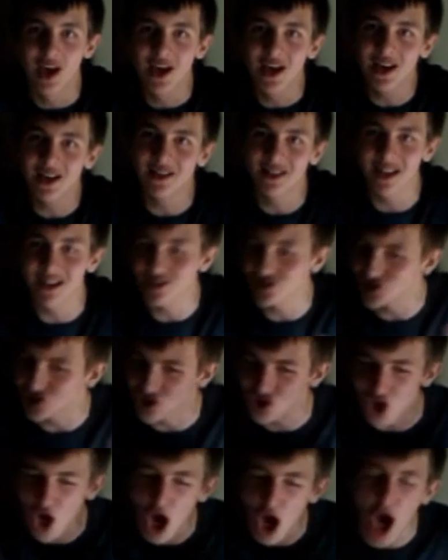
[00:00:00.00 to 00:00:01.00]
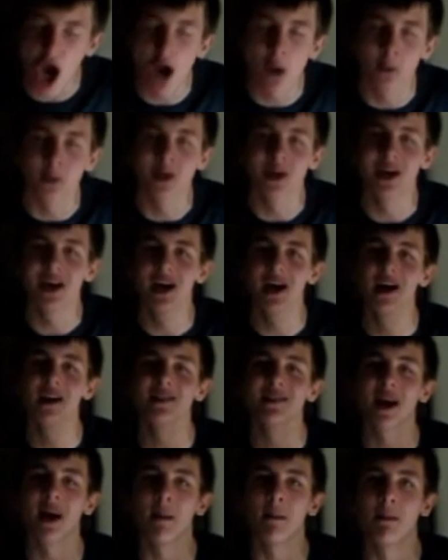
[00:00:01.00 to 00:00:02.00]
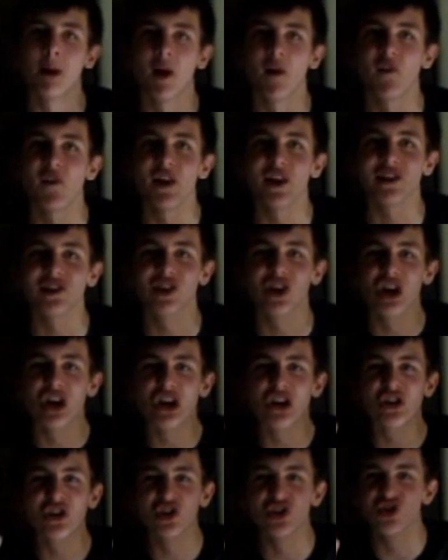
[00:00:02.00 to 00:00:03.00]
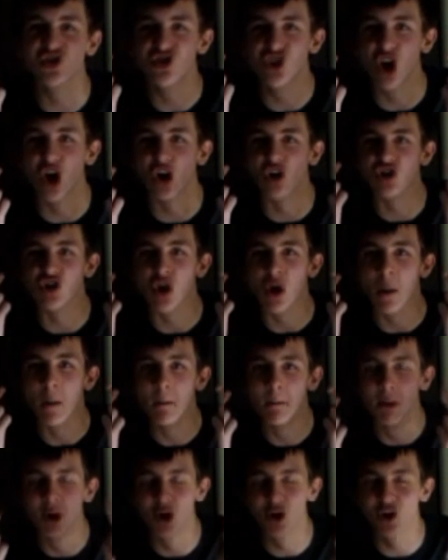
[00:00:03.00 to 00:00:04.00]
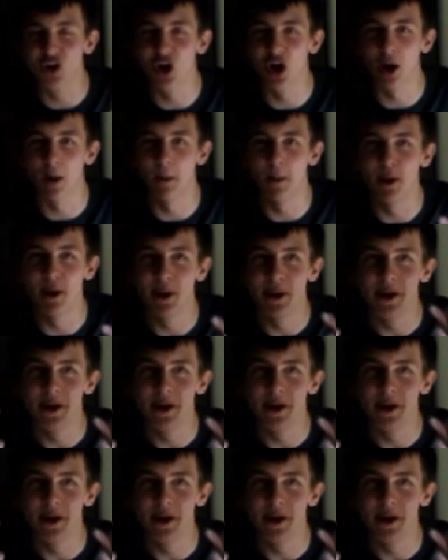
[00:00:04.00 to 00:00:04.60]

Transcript: And let's just hope that Moffat does not muck up